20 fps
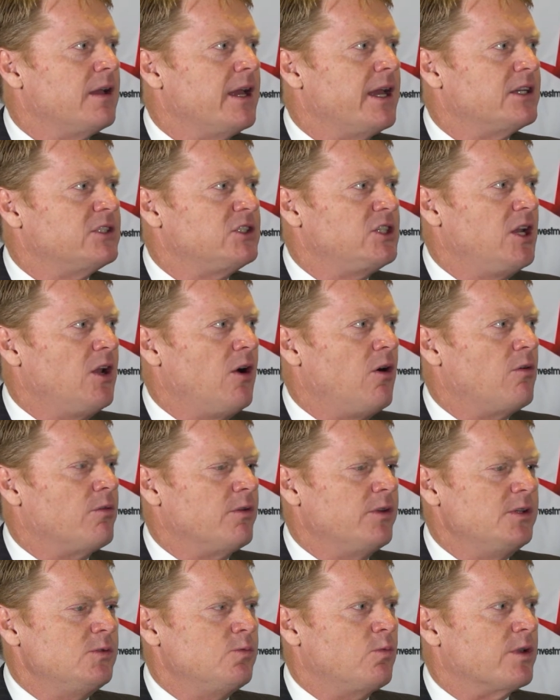our
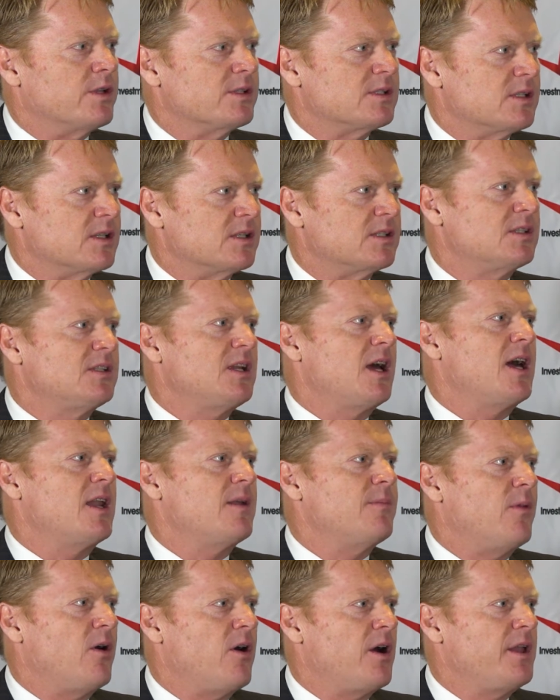shareholders want us to start
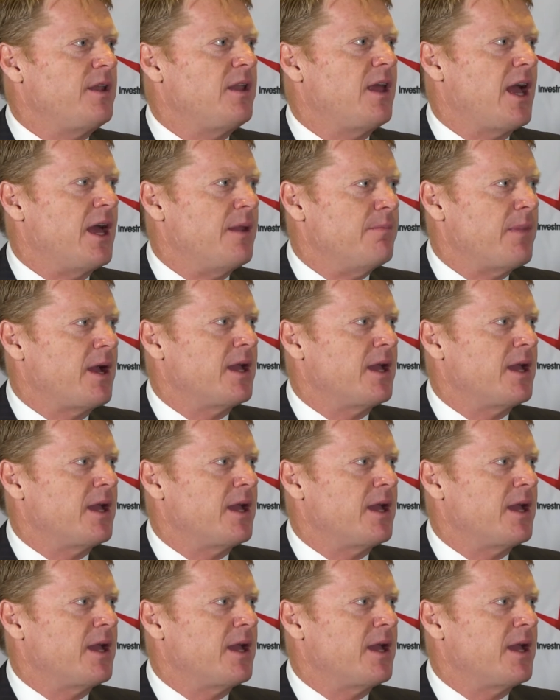a mine and